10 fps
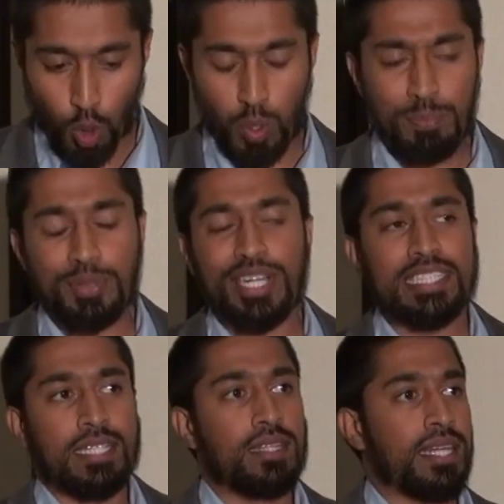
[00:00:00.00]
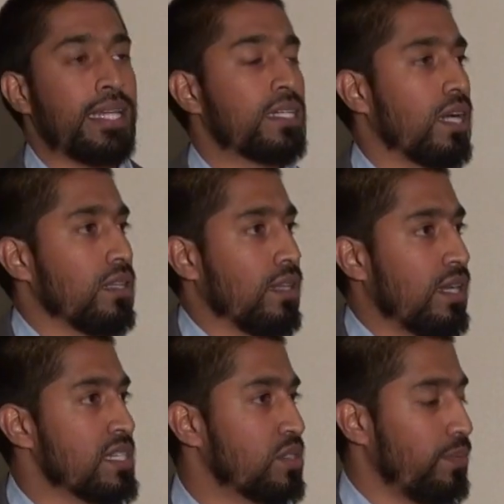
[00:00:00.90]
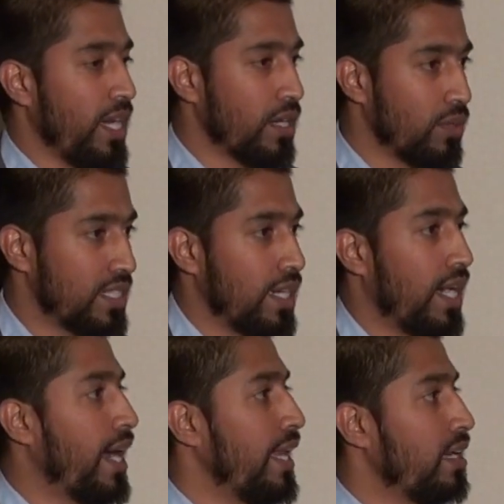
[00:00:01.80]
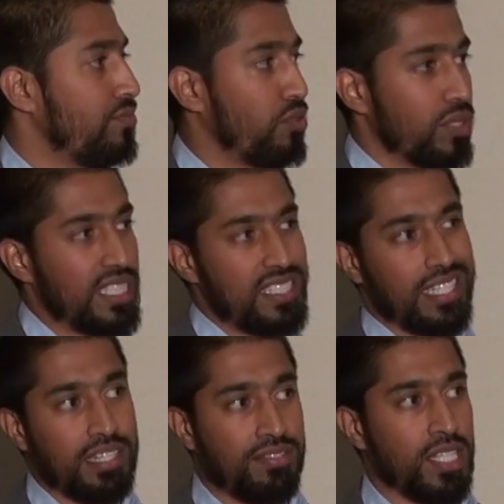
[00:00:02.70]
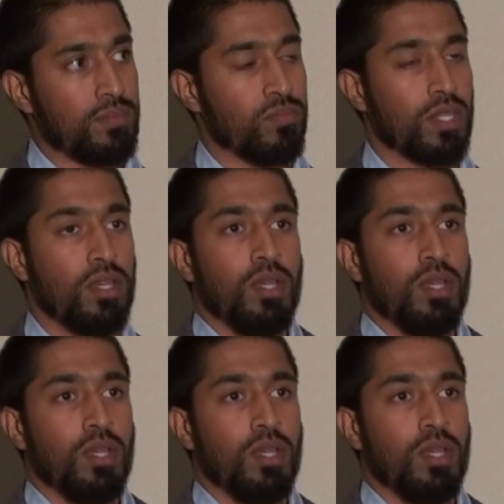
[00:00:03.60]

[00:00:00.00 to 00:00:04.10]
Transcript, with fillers: We praise and thank Allah subhanahu wa ta'ala for this evening.